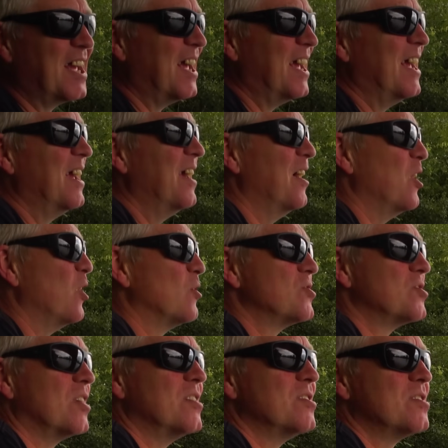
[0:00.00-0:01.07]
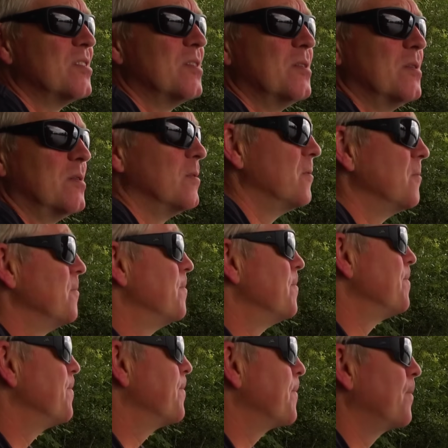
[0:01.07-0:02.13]
Yeah, and what's the plan? So find somewhere down here
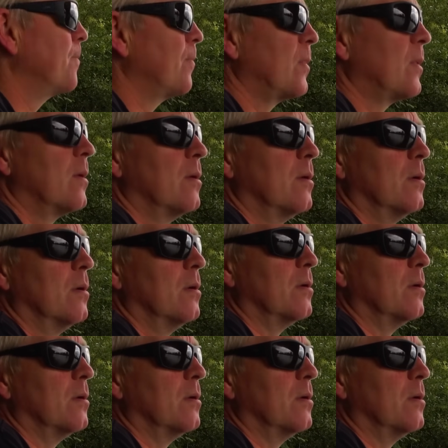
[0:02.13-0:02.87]
to bait up for the way home?